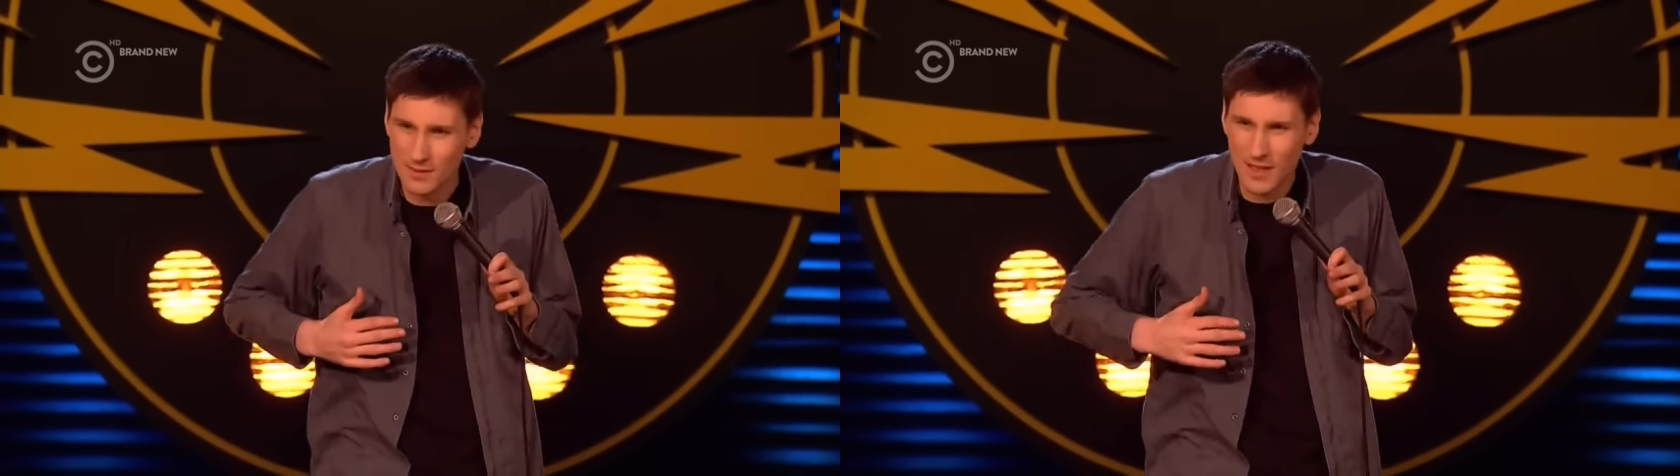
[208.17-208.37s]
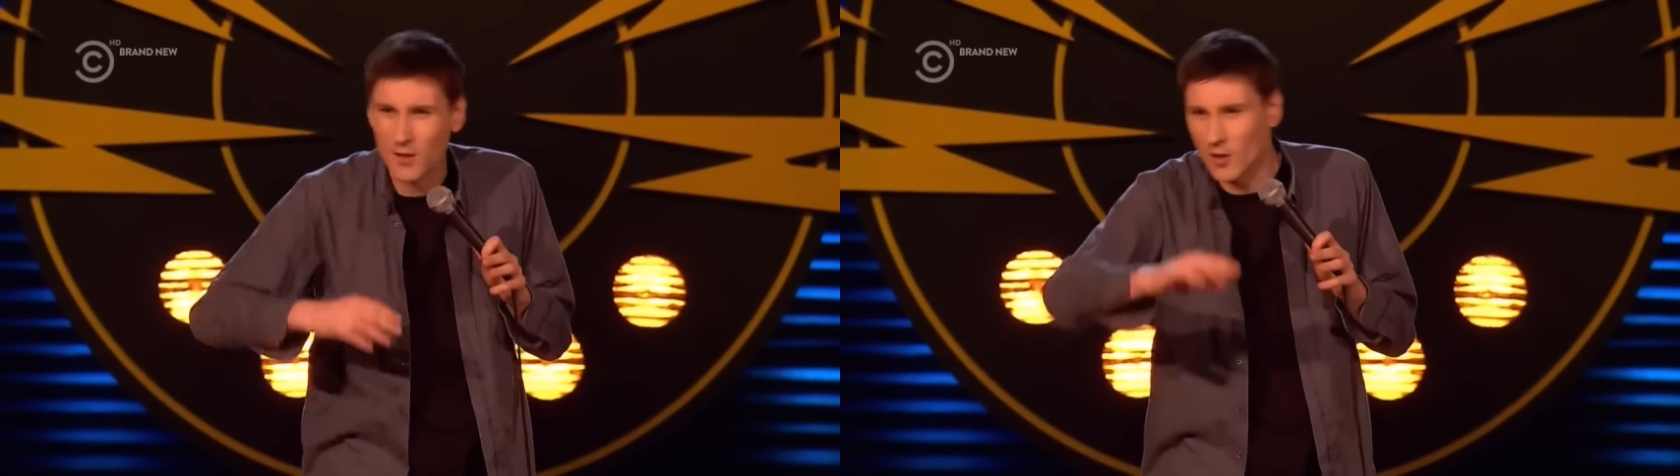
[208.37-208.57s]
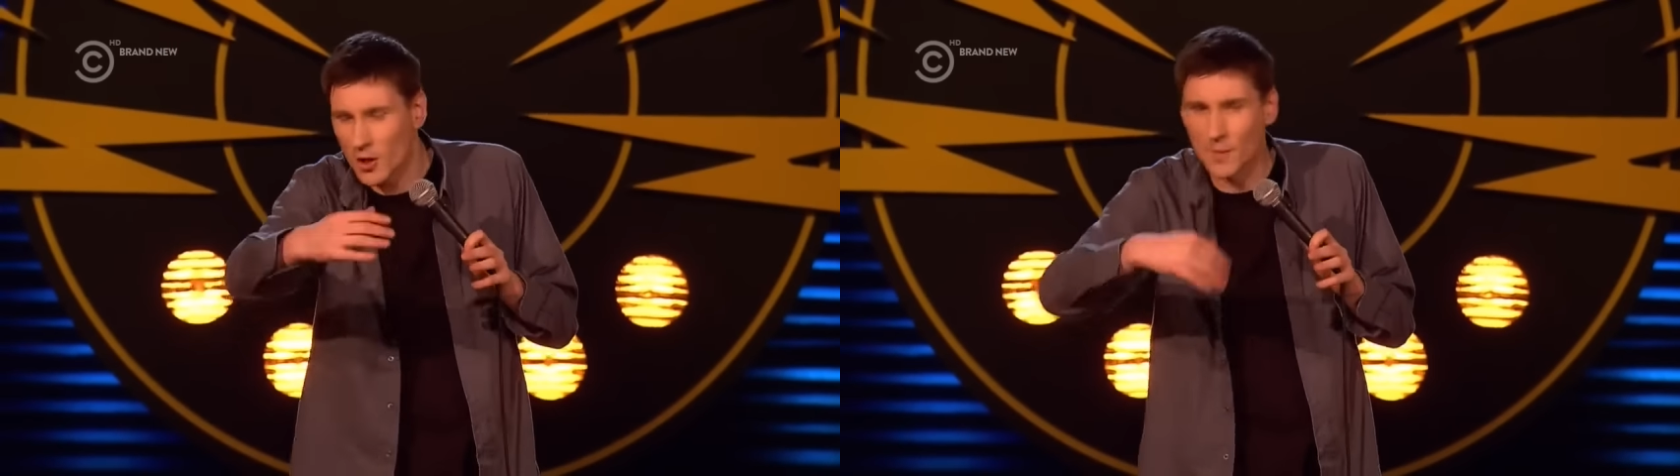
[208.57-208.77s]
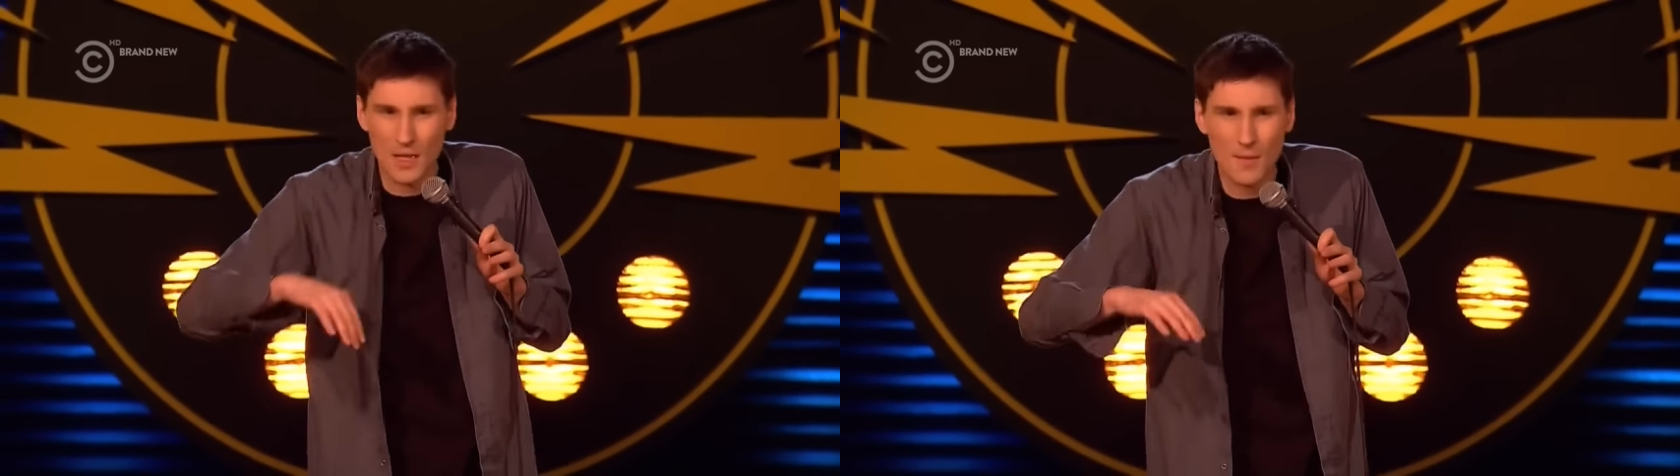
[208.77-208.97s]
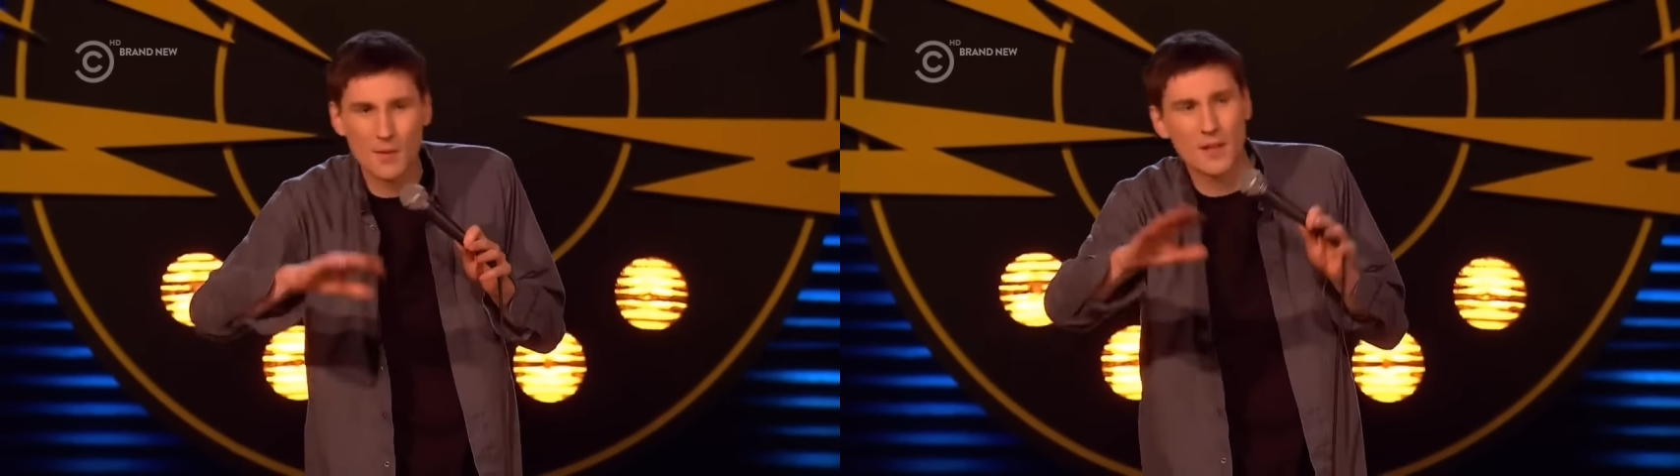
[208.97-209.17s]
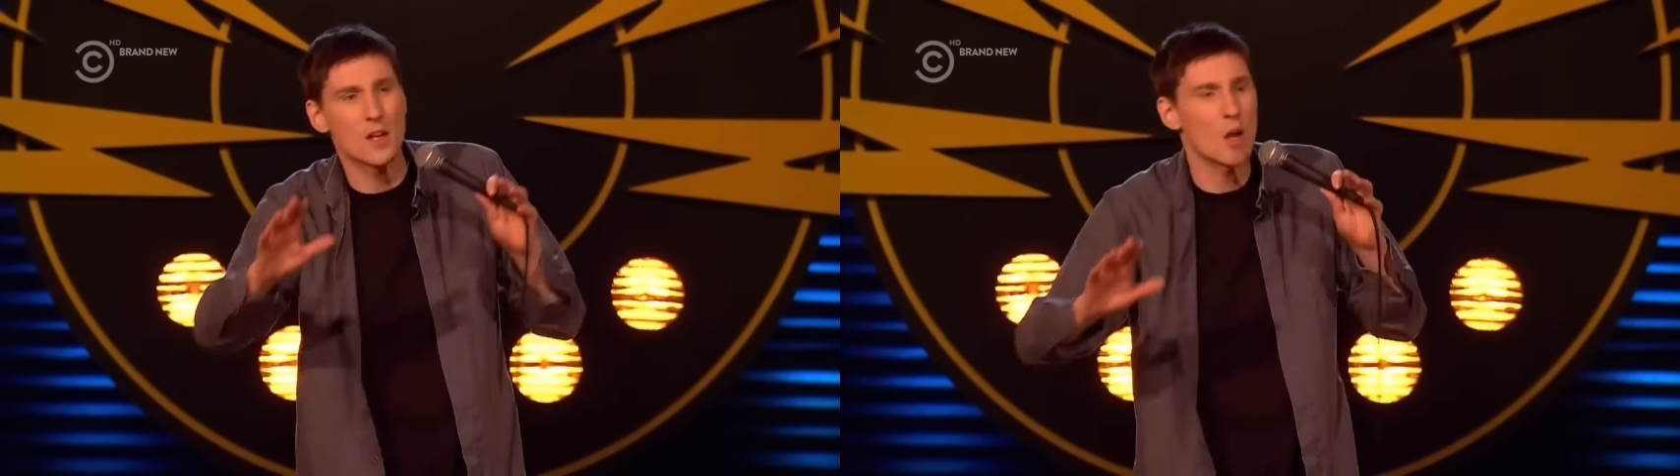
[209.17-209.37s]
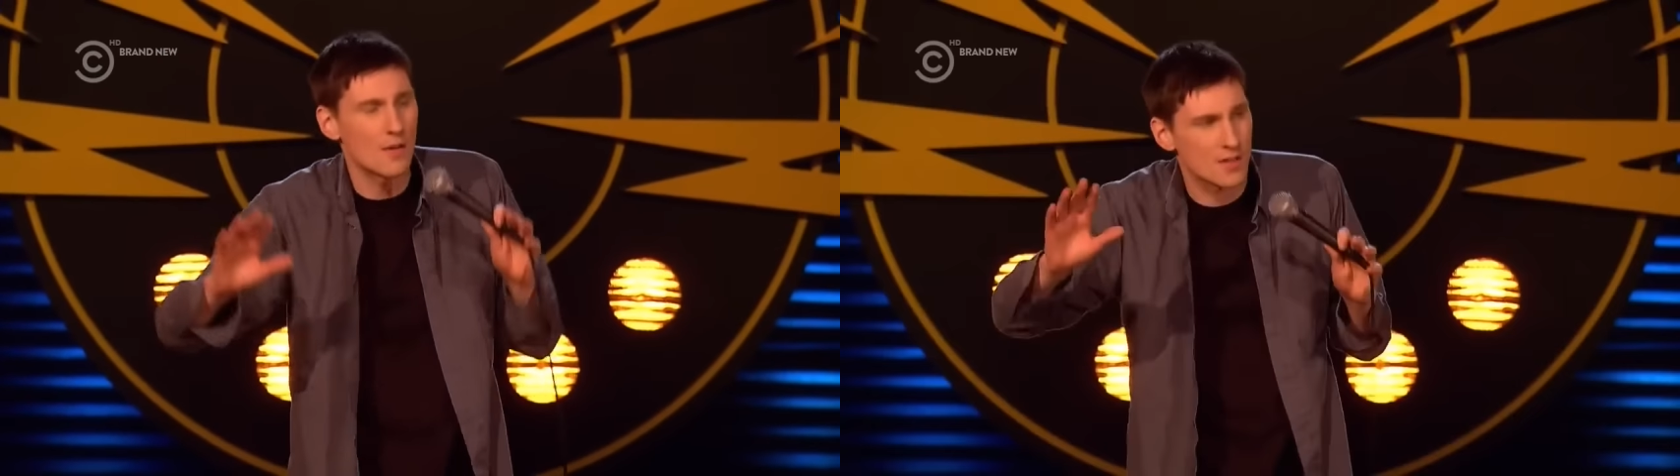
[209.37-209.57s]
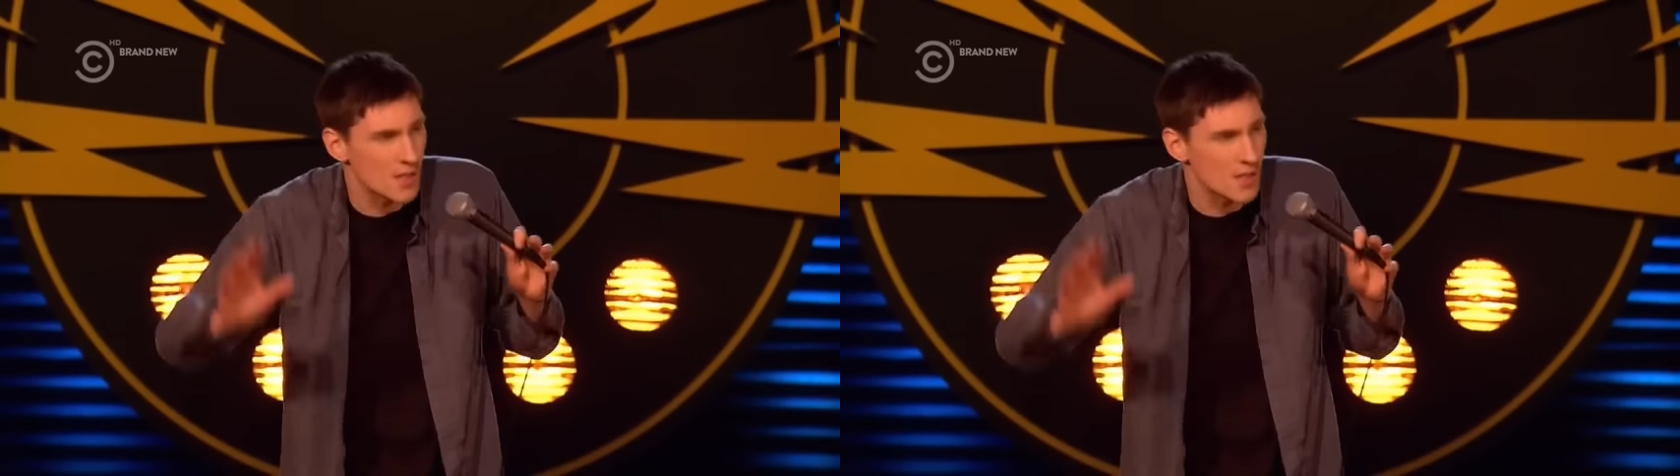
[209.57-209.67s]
You know, you look at me, you maybe think I go out